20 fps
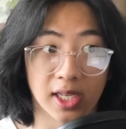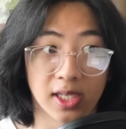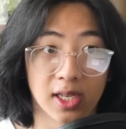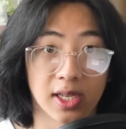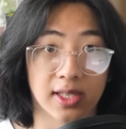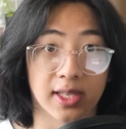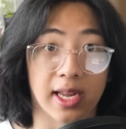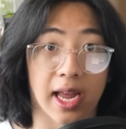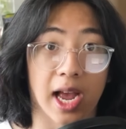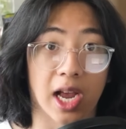
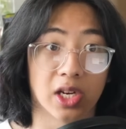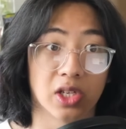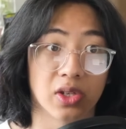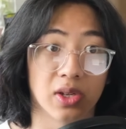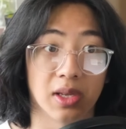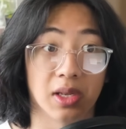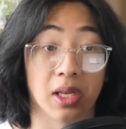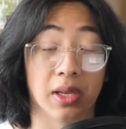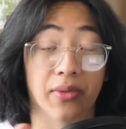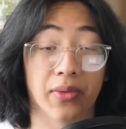because they
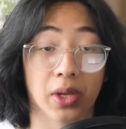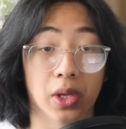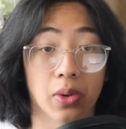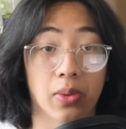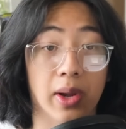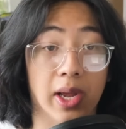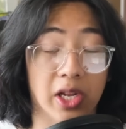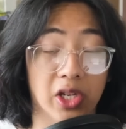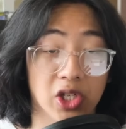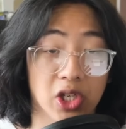actually give you
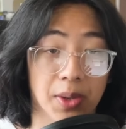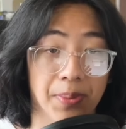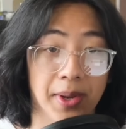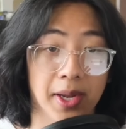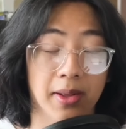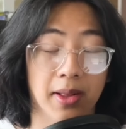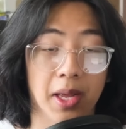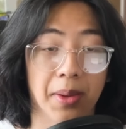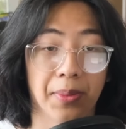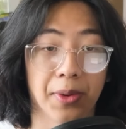a
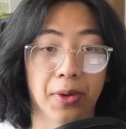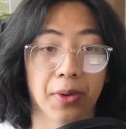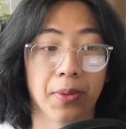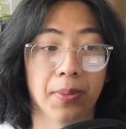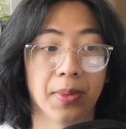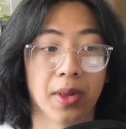shipping label.